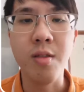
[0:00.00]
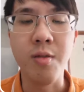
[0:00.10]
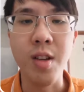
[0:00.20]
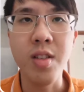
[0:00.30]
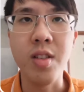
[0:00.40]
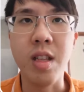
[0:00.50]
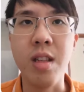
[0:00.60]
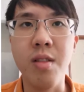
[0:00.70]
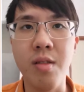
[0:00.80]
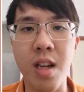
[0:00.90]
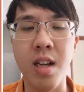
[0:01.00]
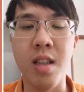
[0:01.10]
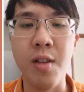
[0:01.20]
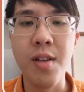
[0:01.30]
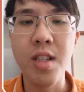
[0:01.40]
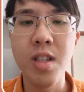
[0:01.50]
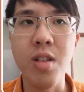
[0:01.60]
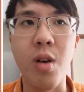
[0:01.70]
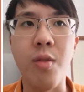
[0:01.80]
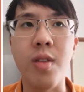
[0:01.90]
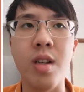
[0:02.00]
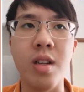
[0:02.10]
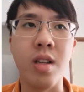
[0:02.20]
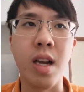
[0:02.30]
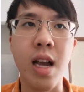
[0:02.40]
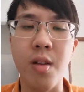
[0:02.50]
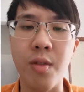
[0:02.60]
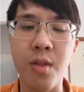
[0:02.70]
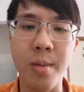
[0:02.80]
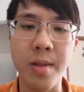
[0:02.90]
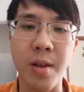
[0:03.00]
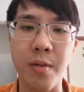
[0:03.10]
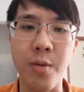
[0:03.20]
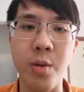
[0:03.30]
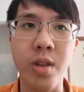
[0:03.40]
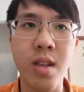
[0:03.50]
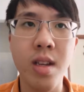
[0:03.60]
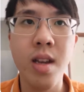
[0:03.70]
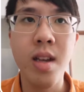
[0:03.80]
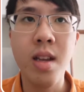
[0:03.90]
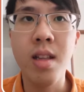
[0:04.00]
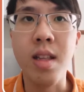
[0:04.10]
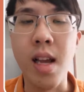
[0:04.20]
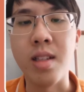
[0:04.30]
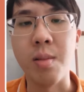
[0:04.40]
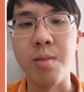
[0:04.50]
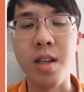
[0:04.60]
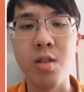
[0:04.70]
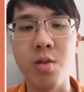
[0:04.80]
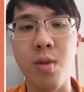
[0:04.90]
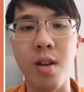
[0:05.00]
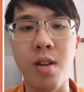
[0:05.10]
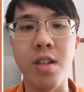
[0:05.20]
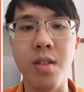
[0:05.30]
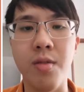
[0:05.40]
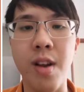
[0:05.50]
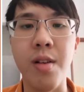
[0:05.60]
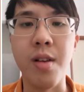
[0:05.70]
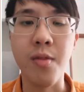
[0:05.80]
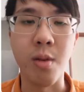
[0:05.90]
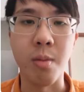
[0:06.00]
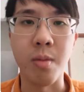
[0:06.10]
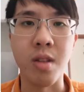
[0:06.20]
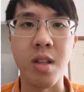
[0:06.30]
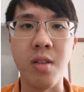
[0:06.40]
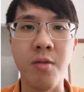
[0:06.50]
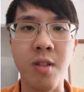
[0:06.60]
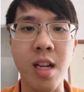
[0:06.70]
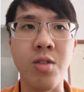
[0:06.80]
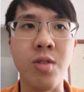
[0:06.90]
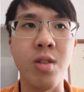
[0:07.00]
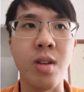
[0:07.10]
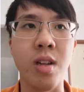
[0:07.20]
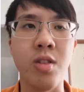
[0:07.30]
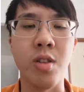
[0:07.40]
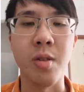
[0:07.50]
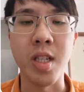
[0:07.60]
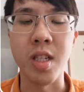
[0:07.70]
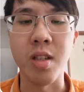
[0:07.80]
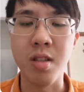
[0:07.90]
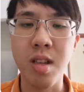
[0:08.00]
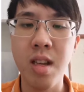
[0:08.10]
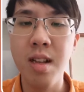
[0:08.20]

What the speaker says: First, definitions of the kind of crops and food that are subject to regulation vary from the country to country, which is